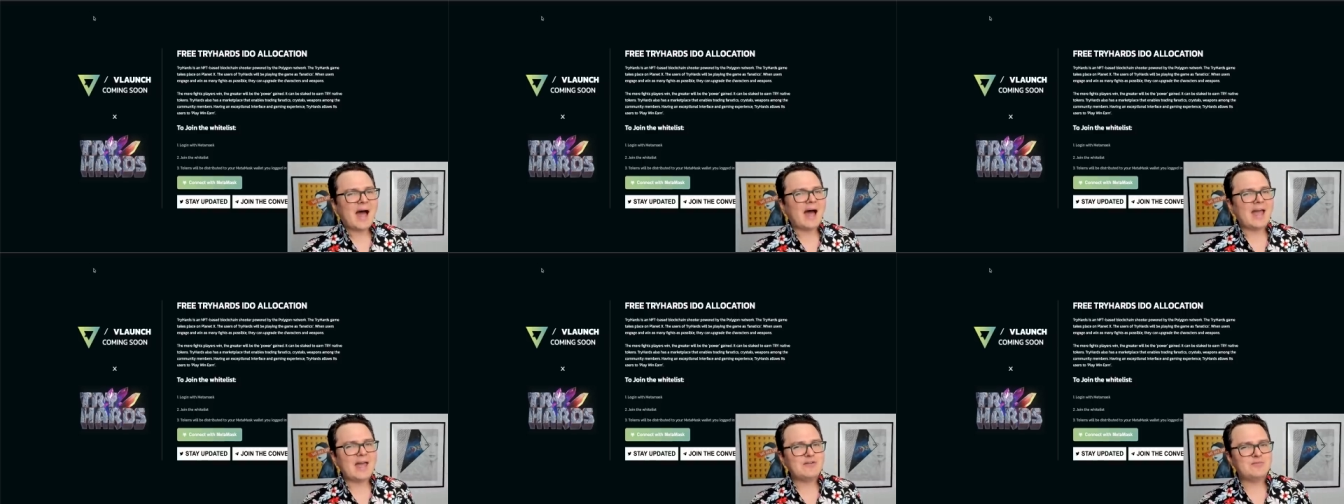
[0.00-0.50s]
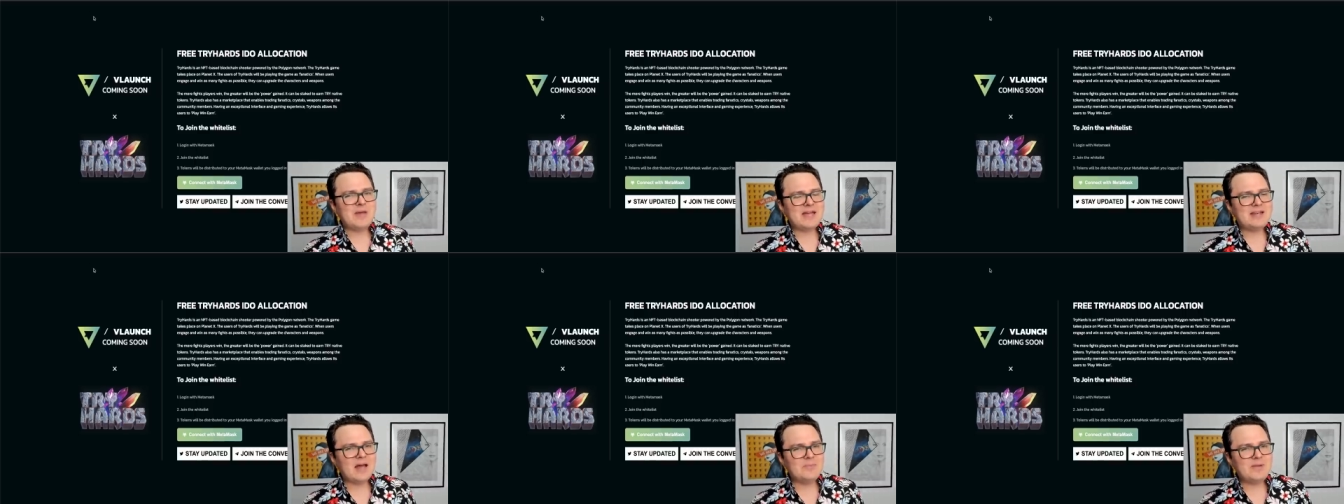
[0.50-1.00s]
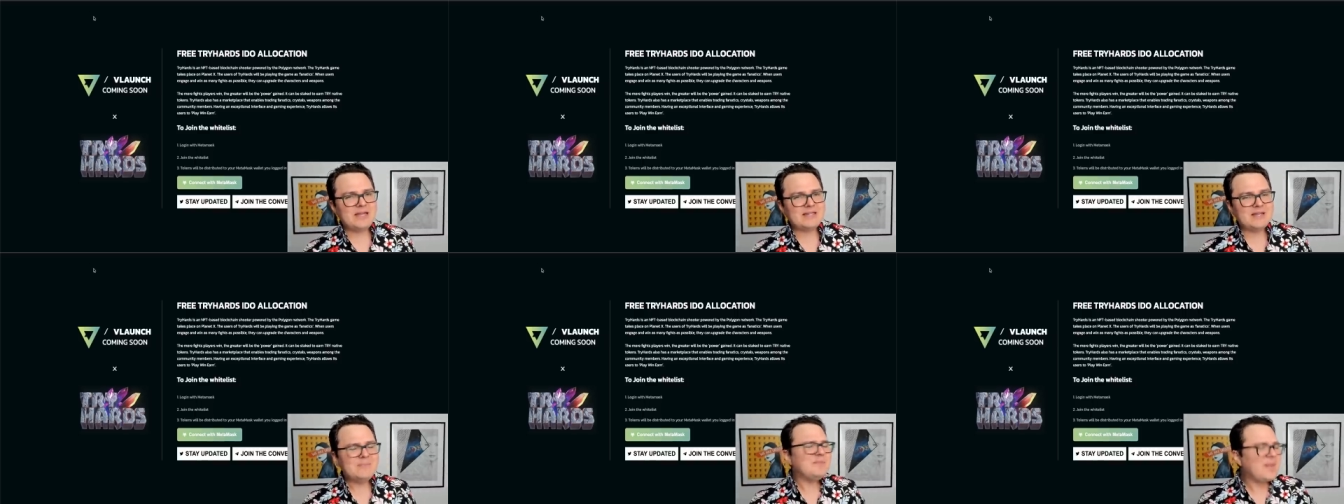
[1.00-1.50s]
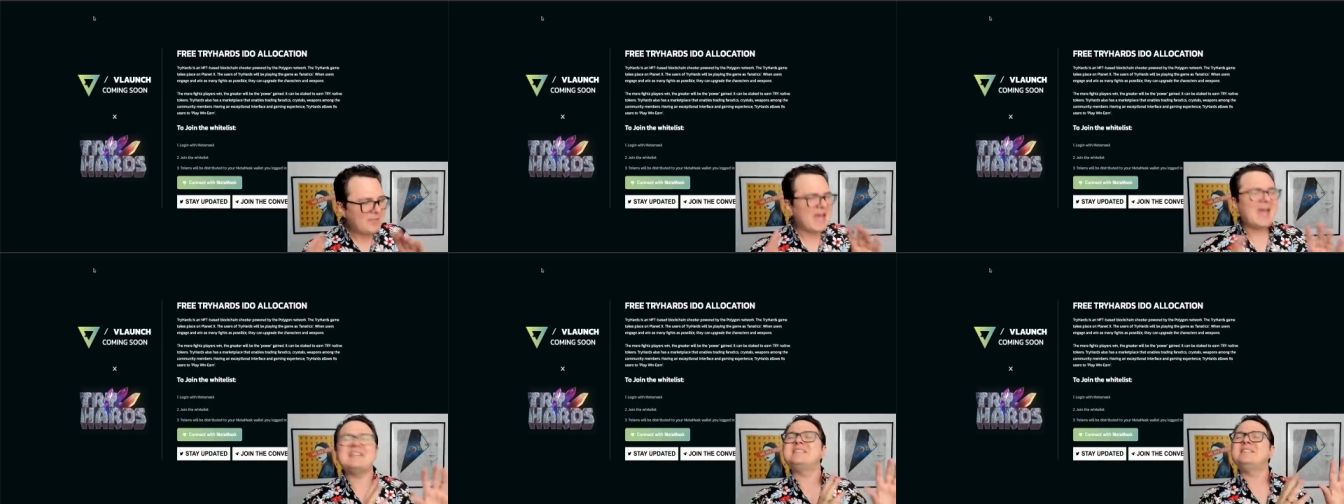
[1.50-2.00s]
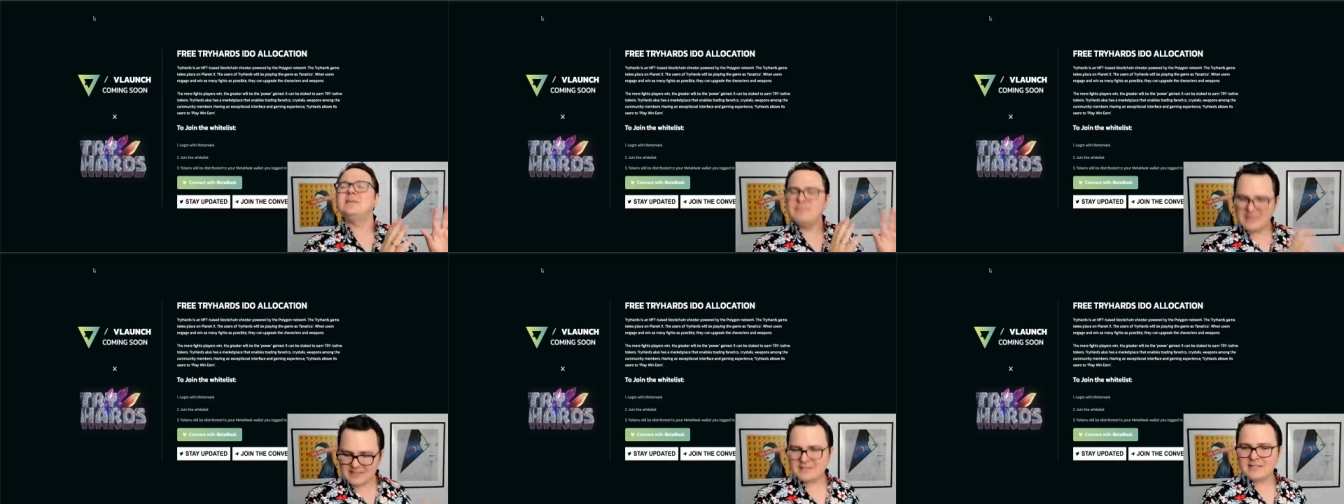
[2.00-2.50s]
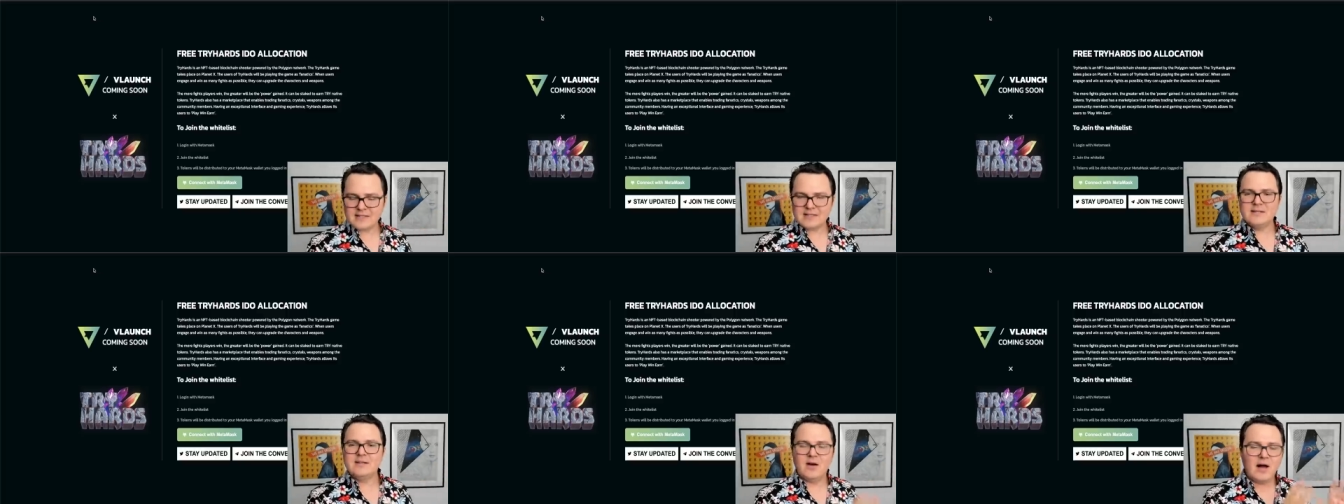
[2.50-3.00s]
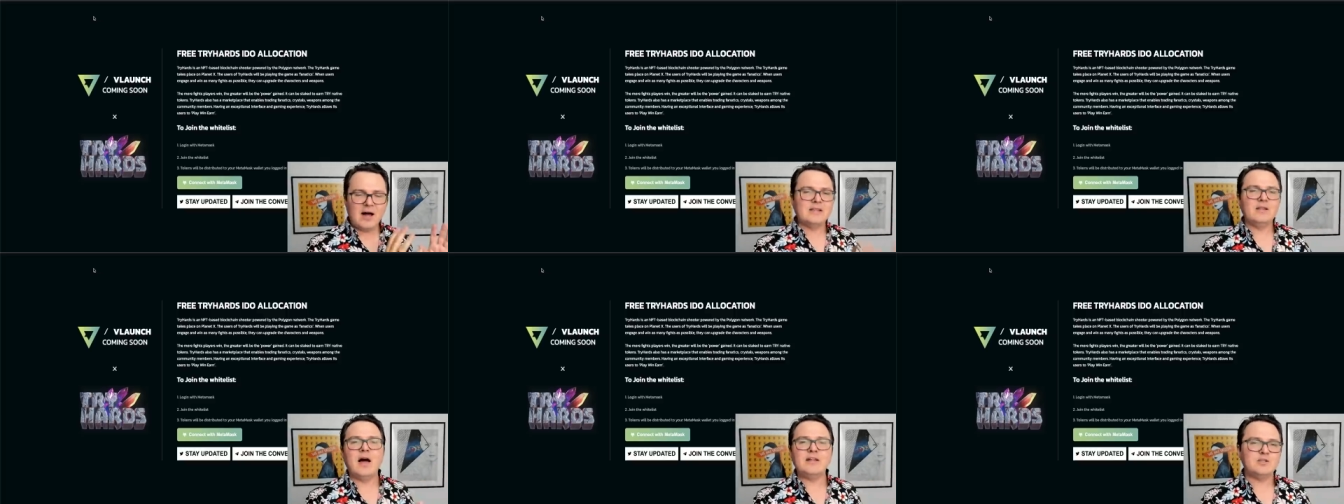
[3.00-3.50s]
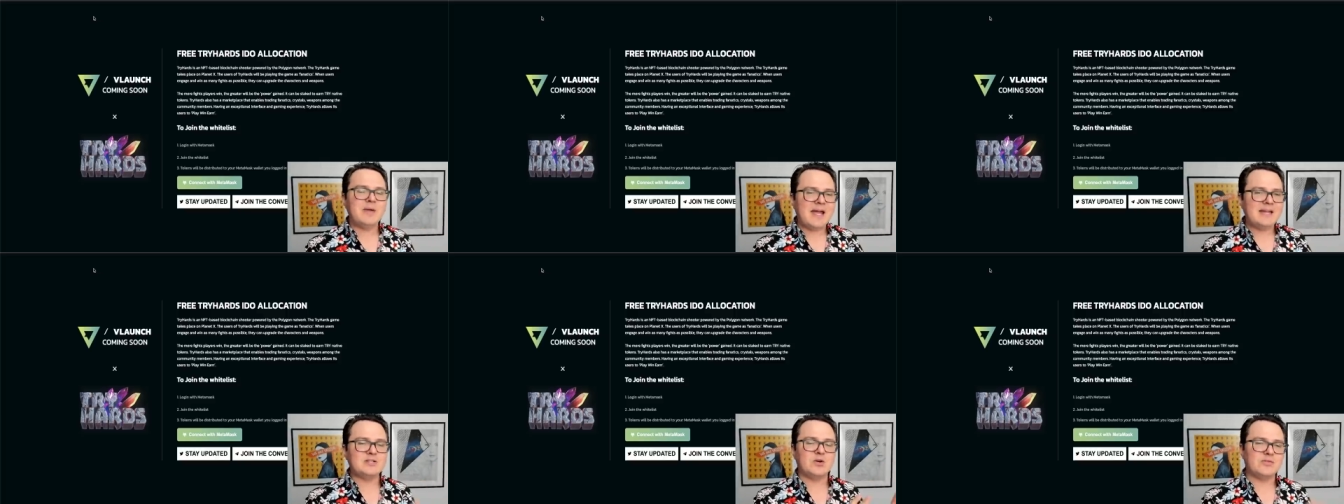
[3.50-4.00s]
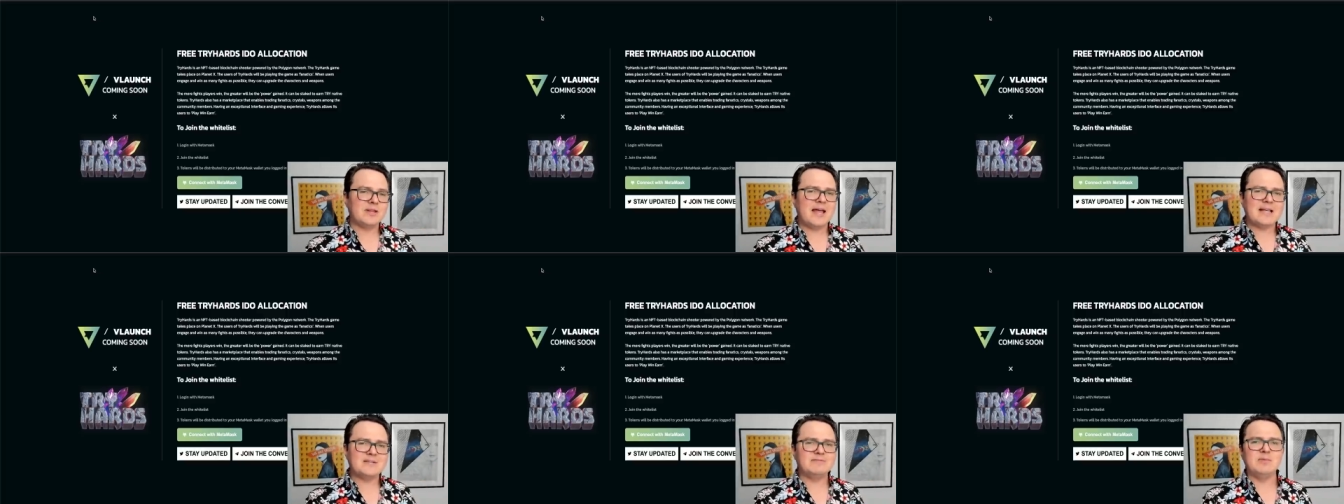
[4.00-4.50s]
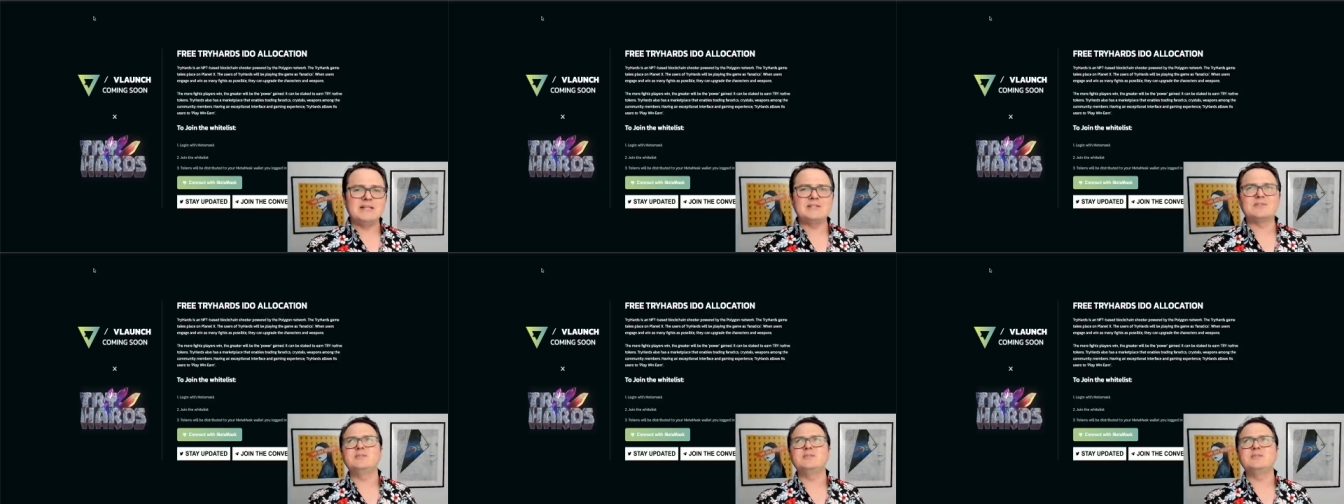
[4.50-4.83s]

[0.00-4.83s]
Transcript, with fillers: I have been a bit pessimistic on launchpads over the last few months.